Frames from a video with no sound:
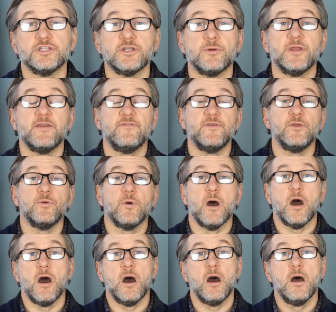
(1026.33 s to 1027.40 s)
So if you
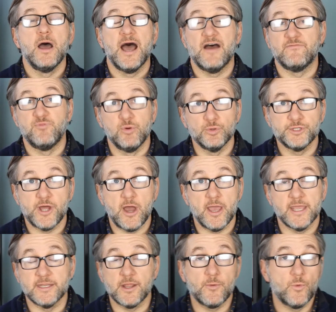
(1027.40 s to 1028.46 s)
have poor
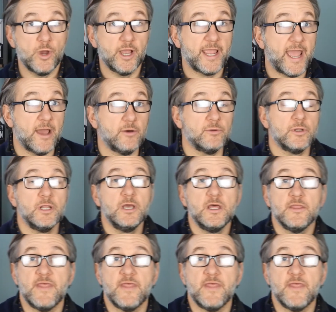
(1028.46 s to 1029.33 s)
diet and don't work out,